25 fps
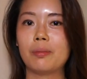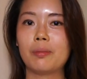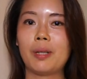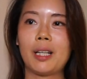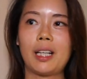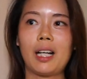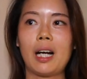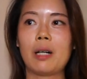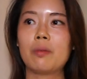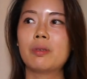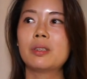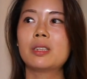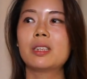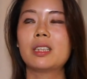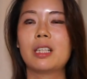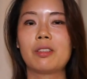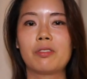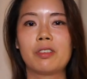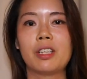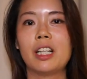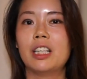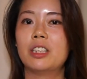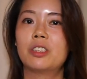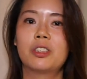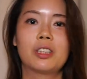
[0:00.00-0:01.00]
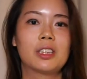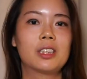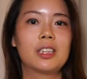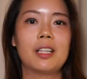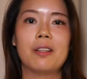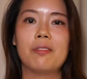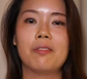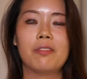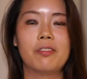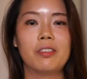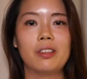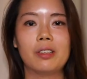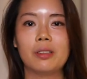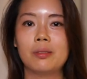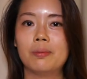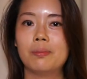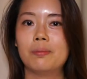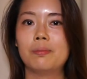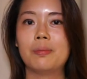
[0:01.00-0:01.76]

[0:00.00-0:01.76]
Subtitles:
Like, I was never interested in film